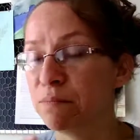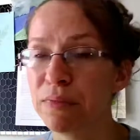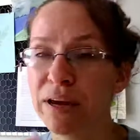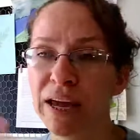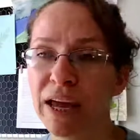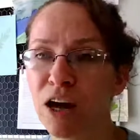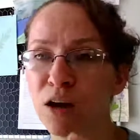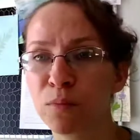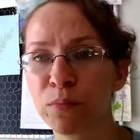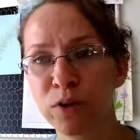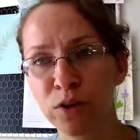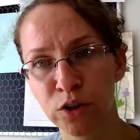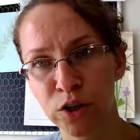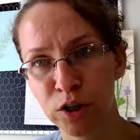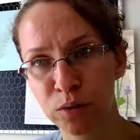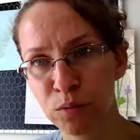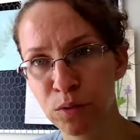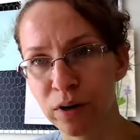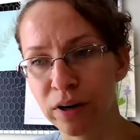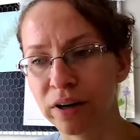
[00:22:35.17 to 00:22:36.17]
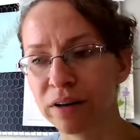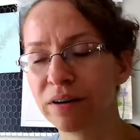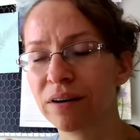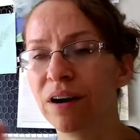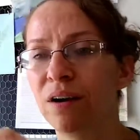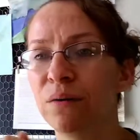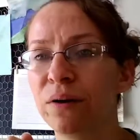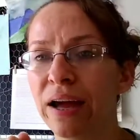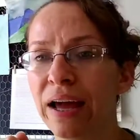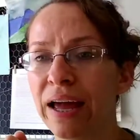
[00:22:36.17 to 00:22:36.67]
may help you learn more,
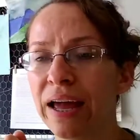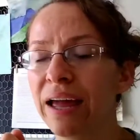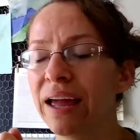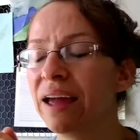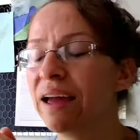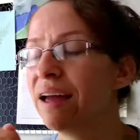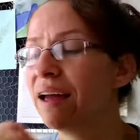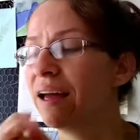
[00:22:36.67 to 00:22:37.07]
okay?